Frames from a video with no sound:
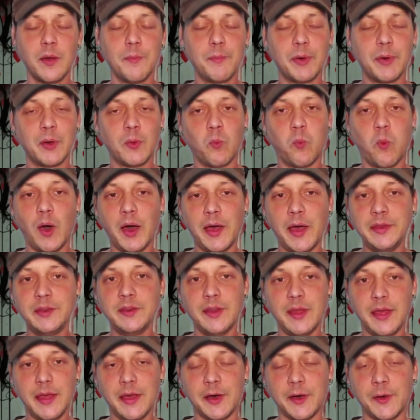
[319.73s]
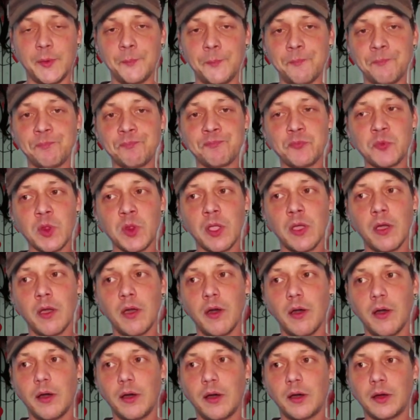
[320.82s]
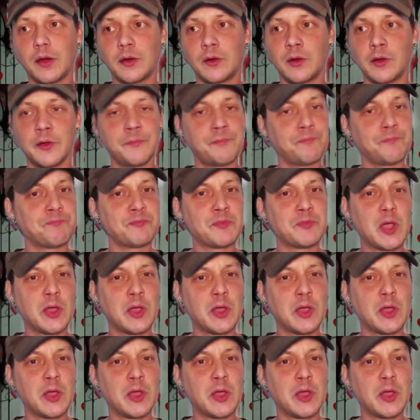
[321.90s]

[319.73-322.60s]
But why now are